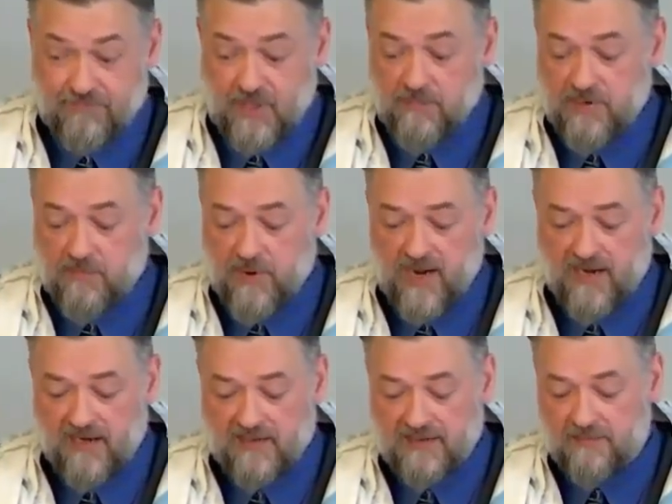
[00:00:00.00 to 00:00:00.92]
Be
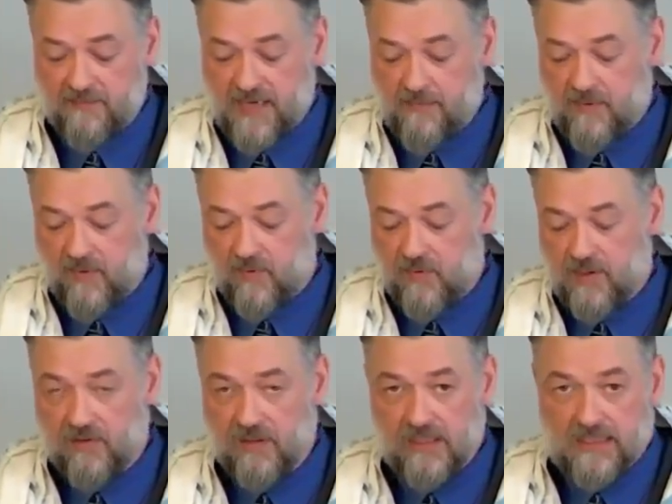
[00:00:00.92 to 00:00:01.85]
prepared that people
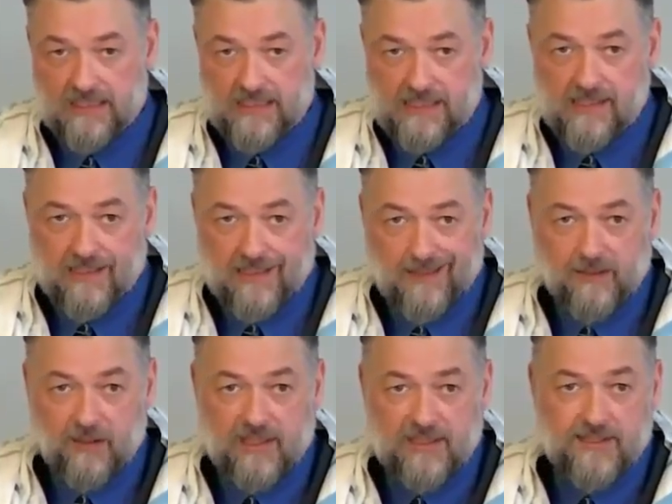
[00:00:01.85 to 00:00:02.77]
will
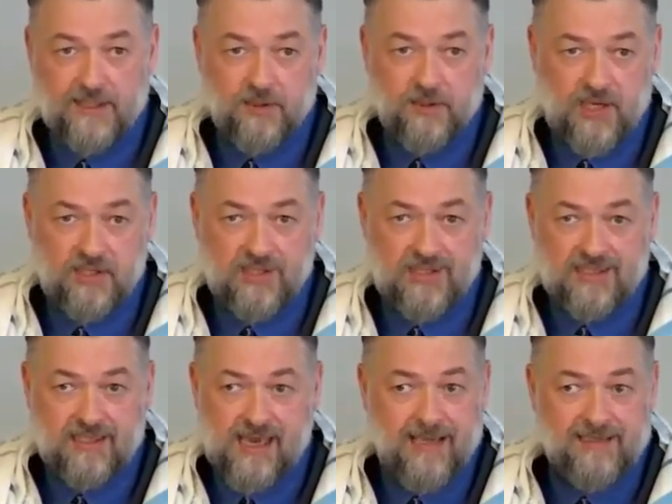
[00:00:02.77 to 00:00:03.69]
look at
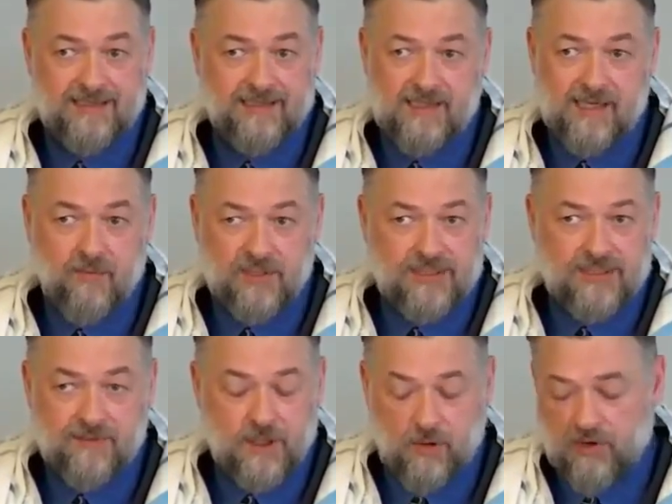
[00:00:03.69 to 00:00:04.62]
situations and not see what's
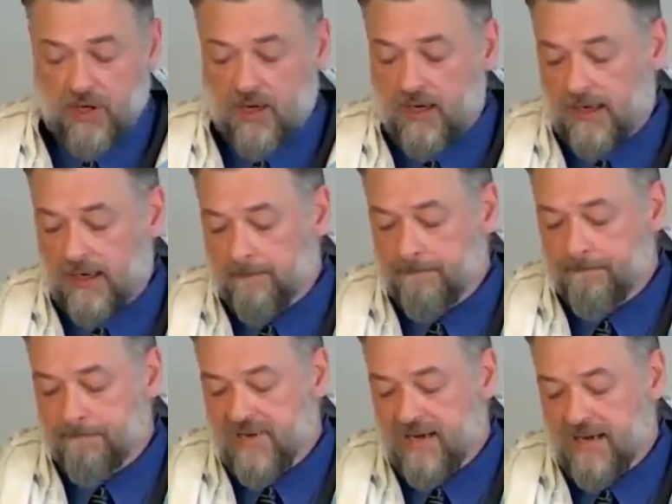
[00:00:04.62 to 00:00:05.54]
even going on.
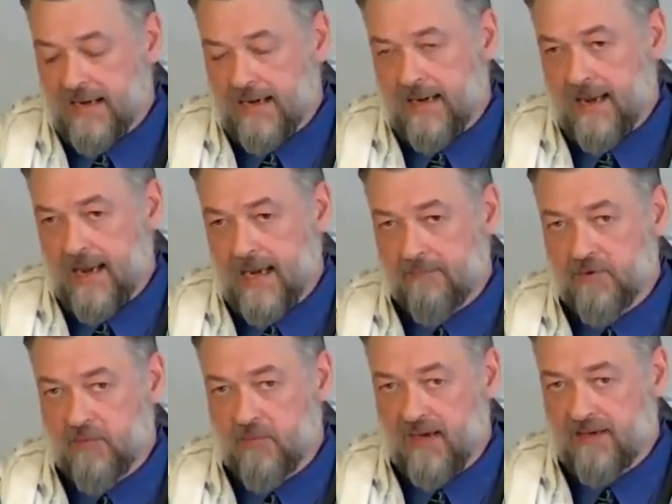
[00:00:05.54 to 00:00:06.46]
Uh,
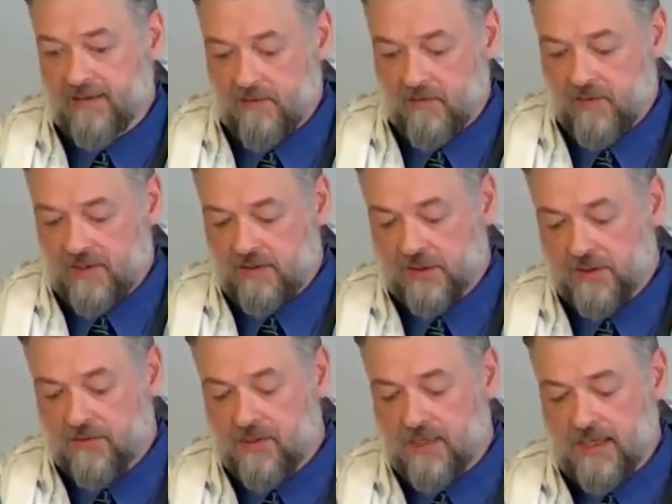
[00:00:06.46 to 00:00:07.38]
I'm reminded that when
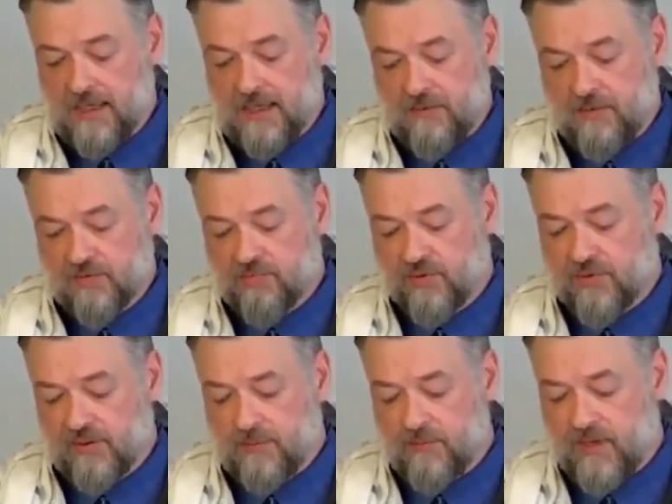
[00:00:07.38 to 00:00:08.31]
Yeshua was
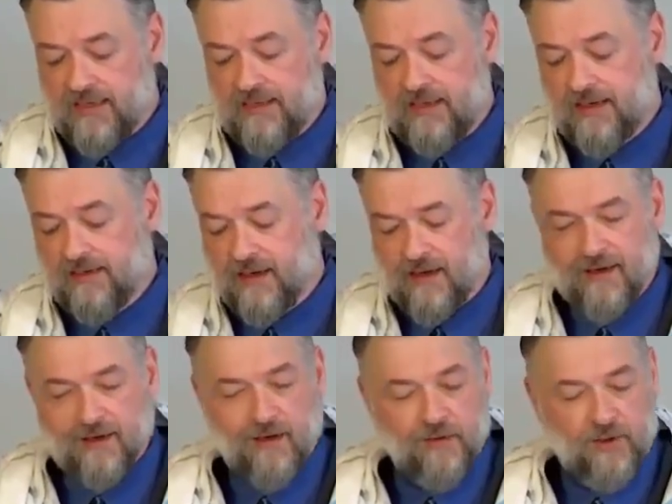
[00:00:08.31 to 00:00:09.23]
brutally beaten and
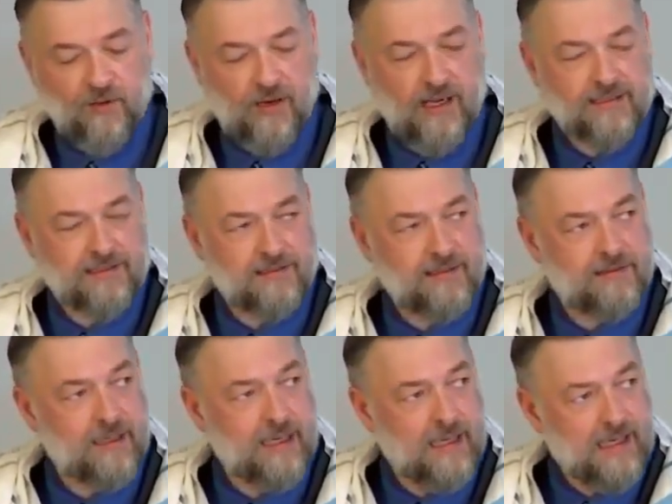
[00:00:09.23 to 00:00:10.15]
hung on the cross, that
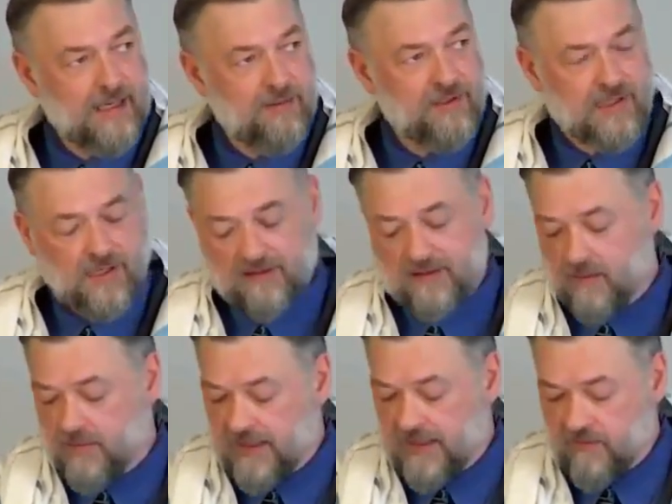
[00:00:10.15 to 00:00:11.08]
he was hung
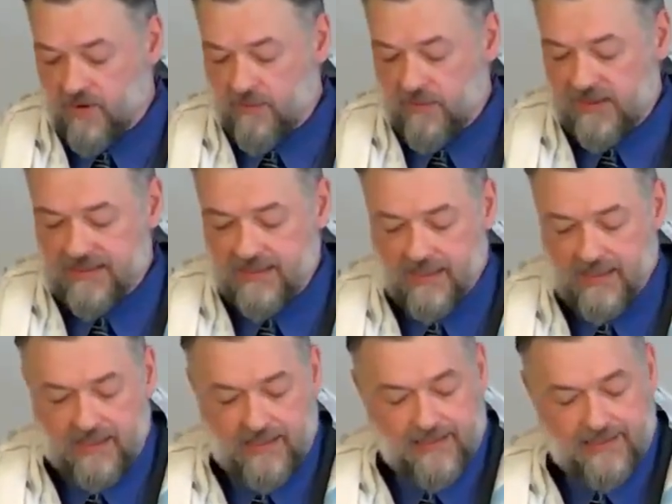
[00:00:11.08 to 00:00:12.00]
there by the Romans,
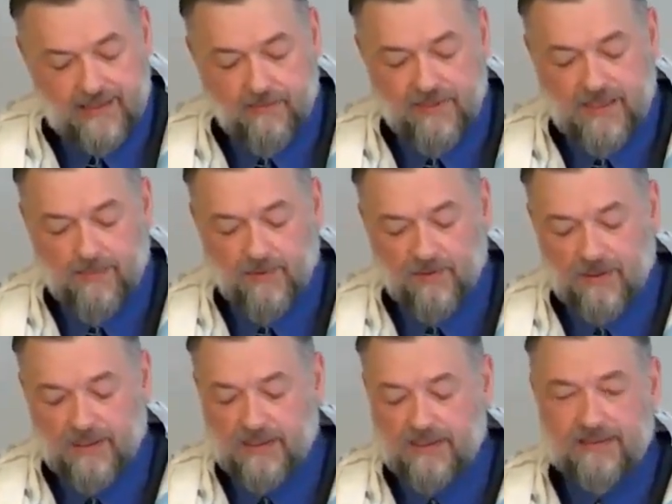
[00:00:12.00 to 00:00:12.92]
some
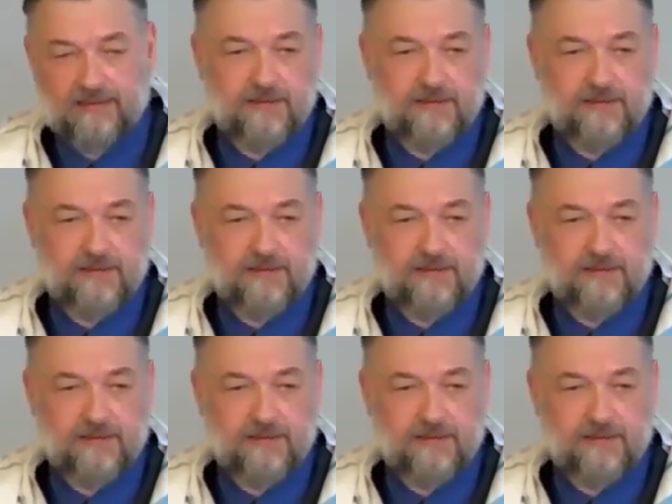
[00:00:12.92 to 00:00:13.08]
people